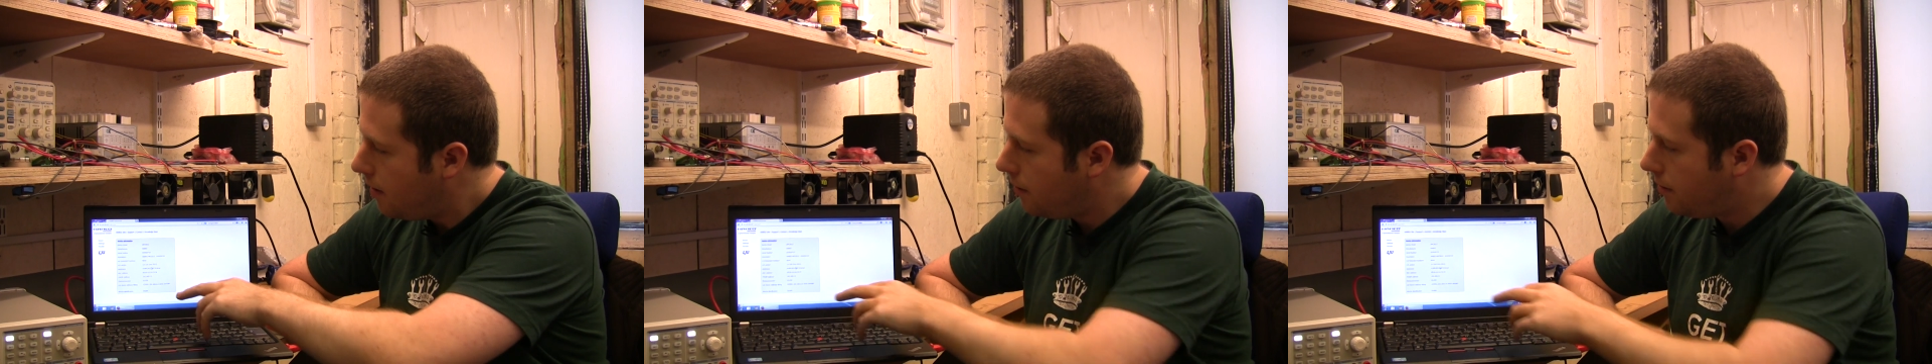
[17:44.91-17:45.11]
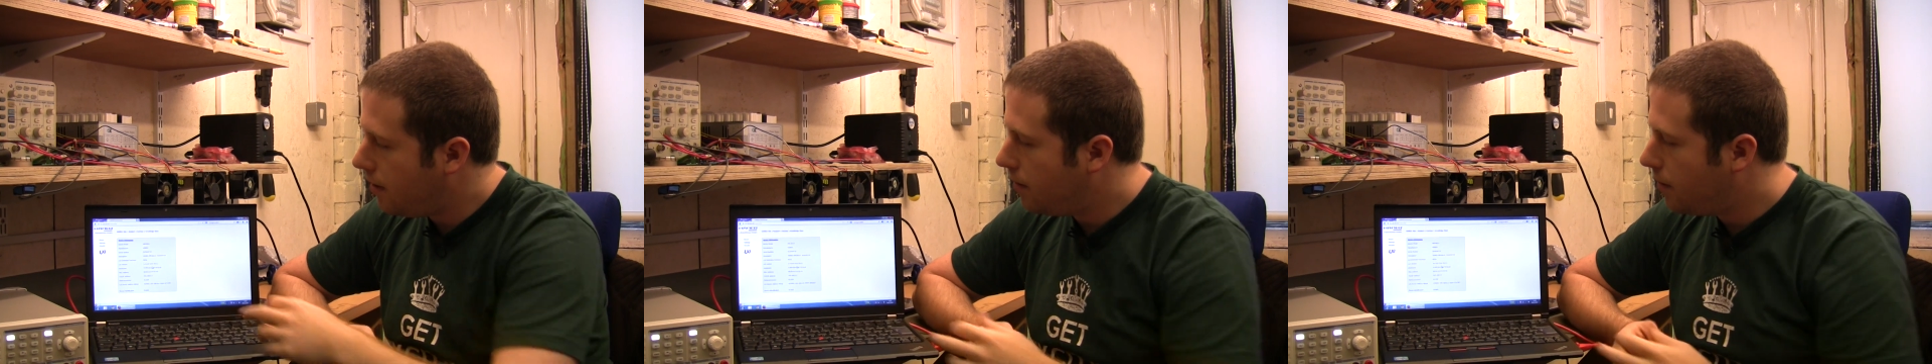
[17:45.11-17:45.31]

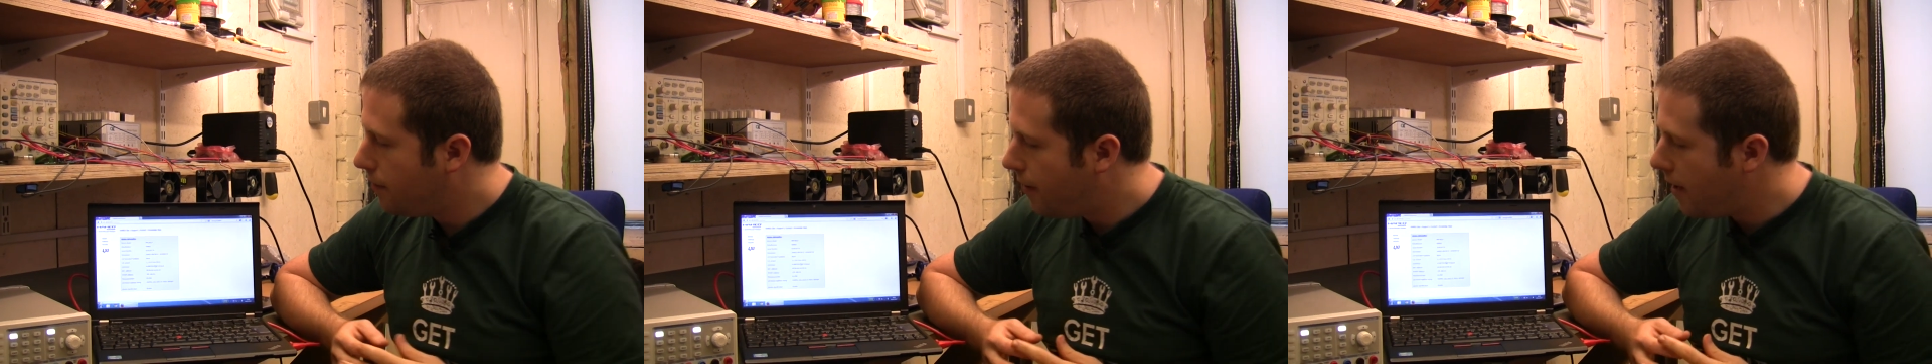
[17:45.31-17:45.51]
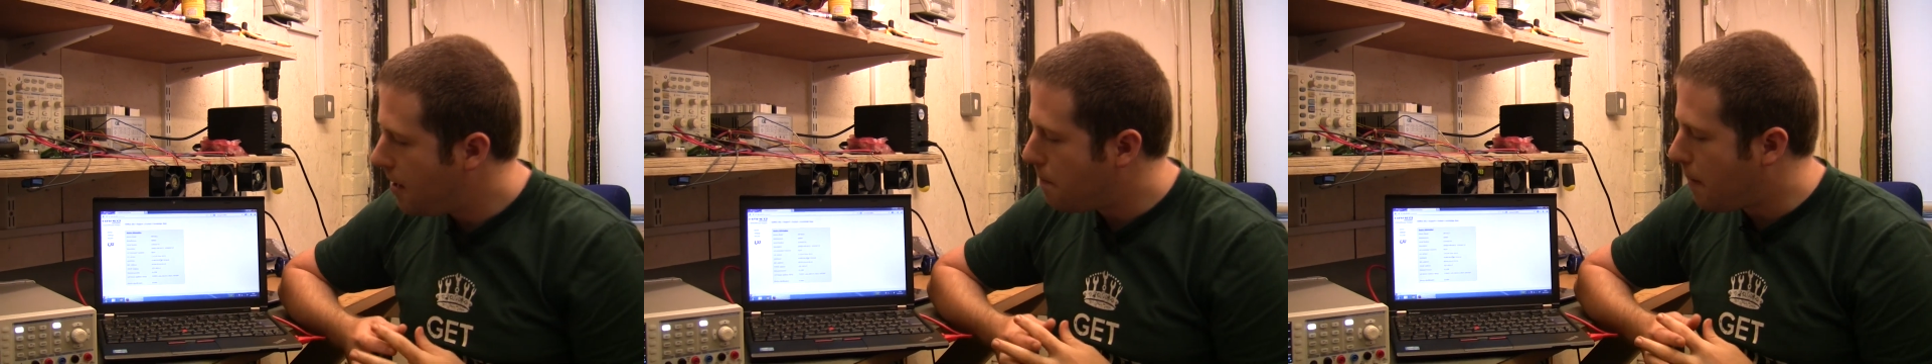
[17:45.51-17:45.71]
and see
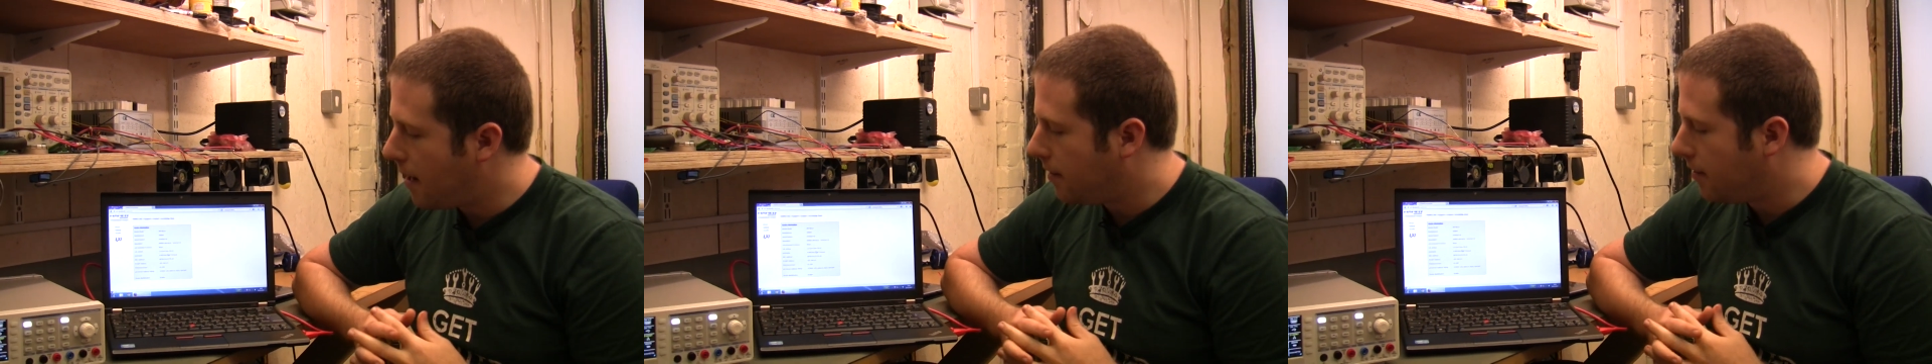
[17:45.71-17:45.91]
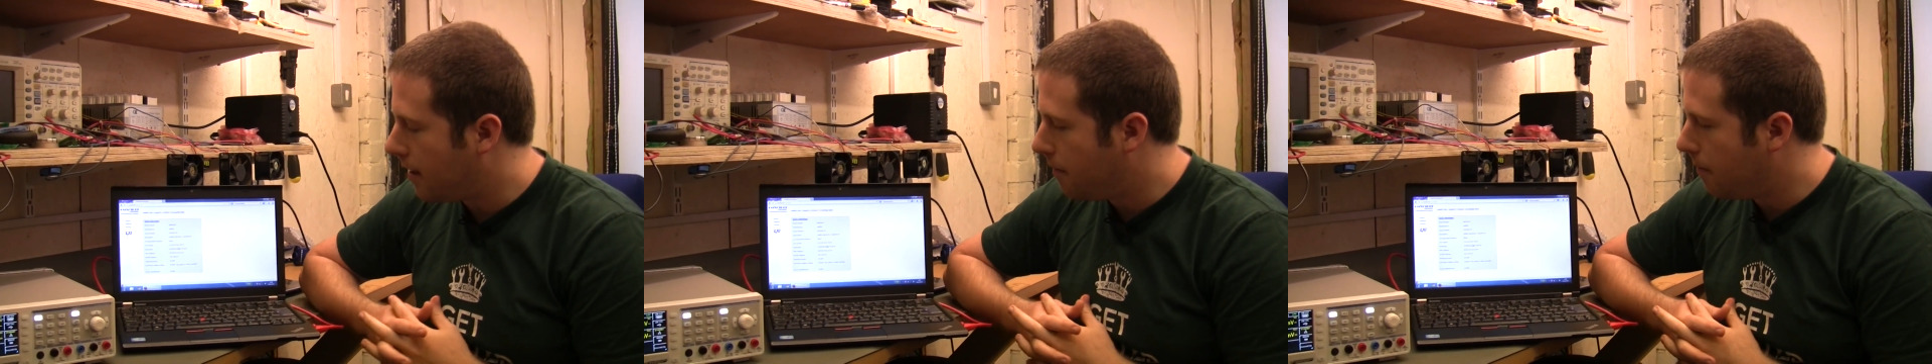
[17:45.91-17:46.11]
some fairly
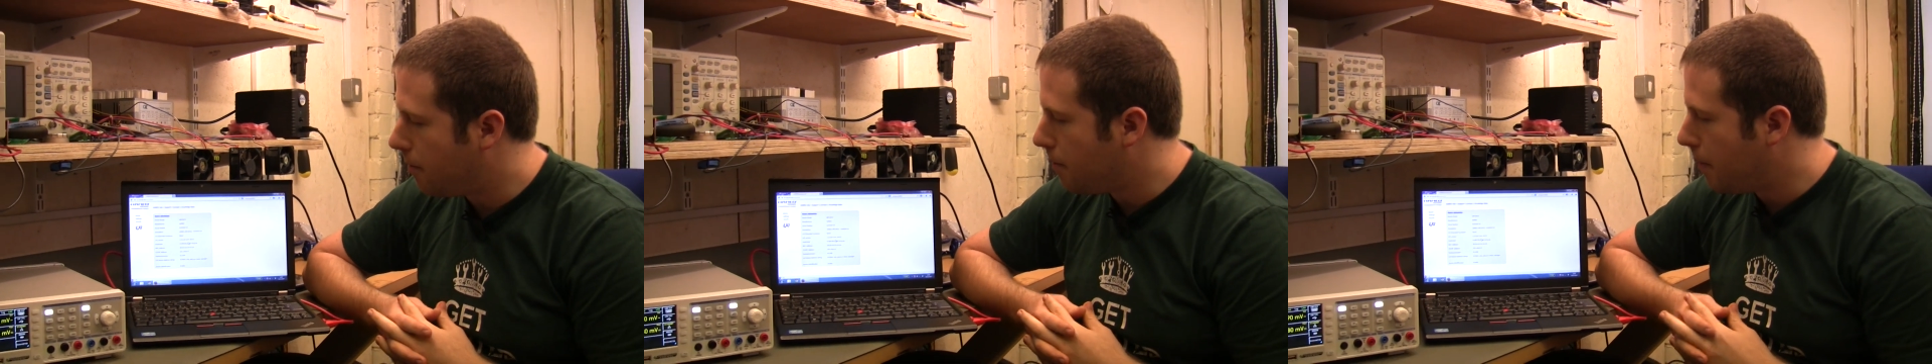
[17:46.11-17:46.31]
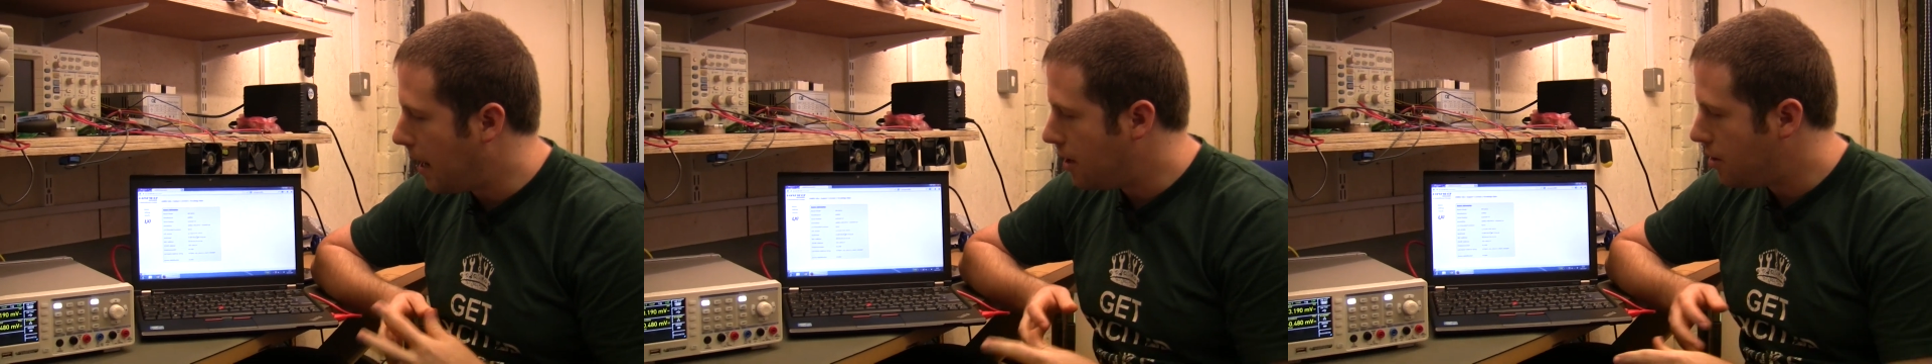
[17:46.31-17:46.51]
basic
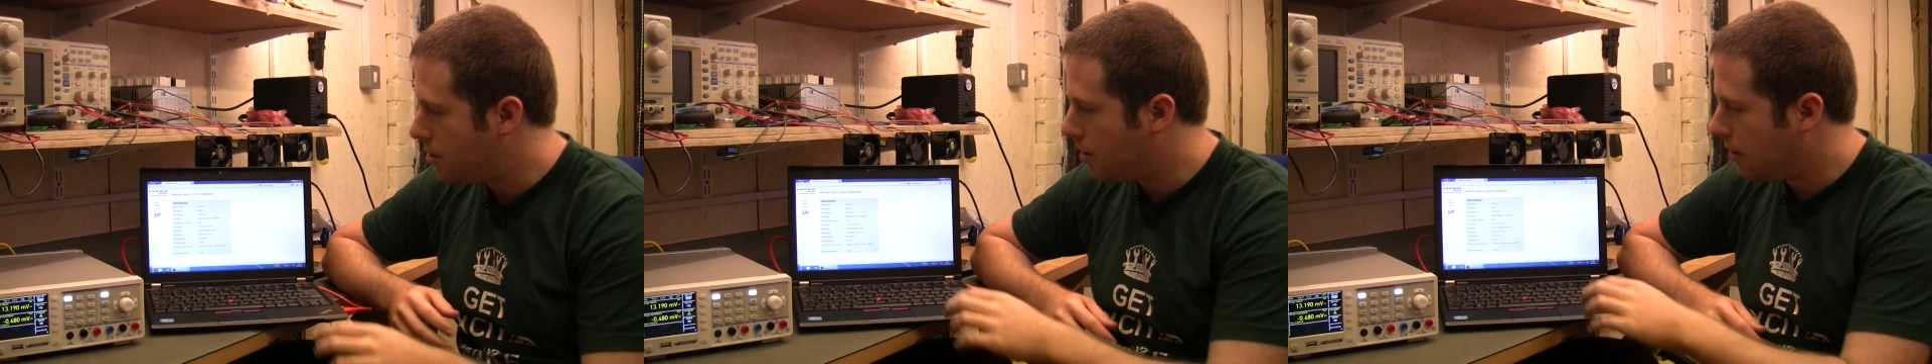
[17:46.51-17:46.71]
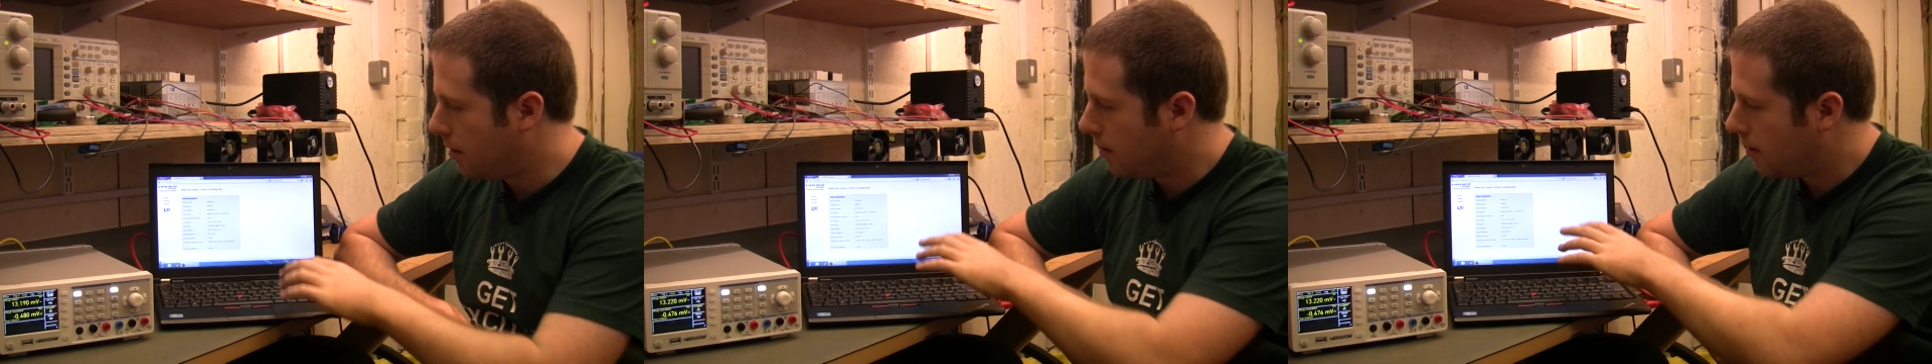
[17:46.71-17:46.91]

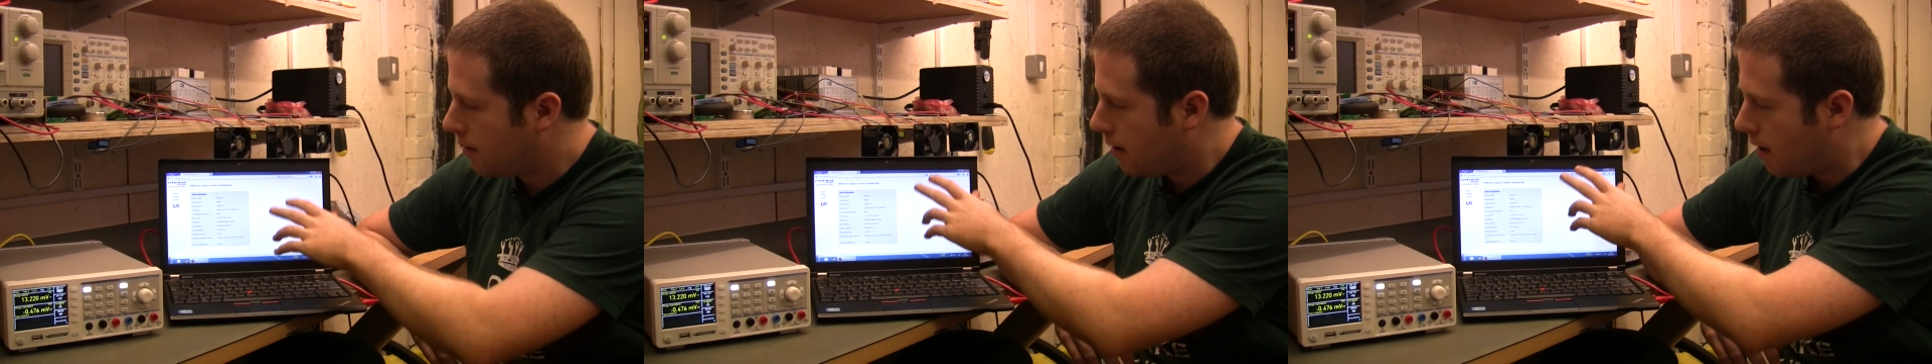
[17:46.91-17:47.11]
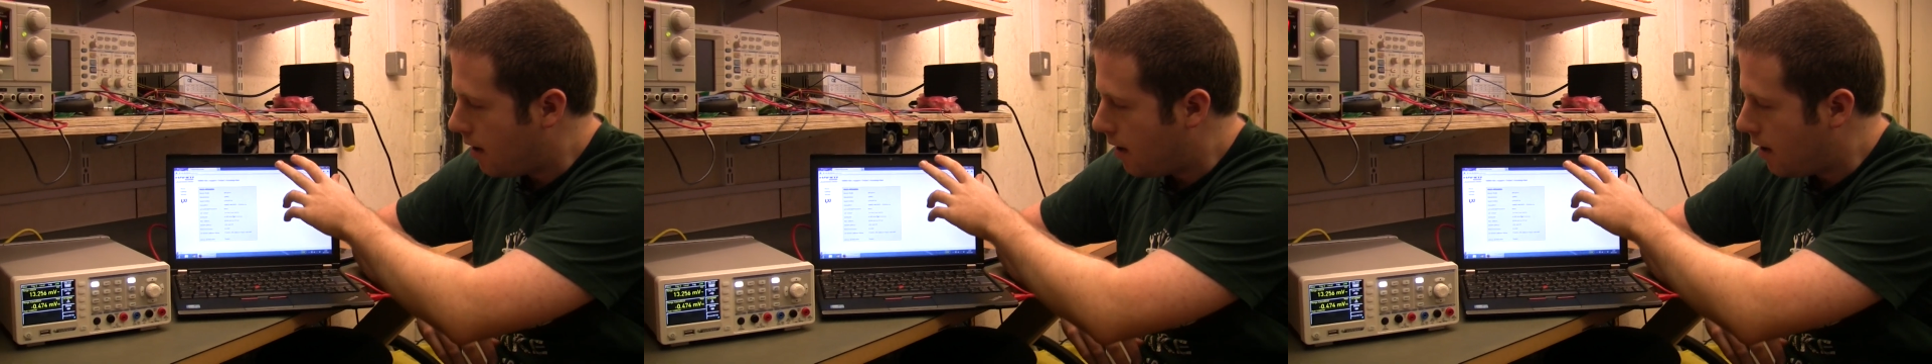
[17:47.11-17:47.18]
information.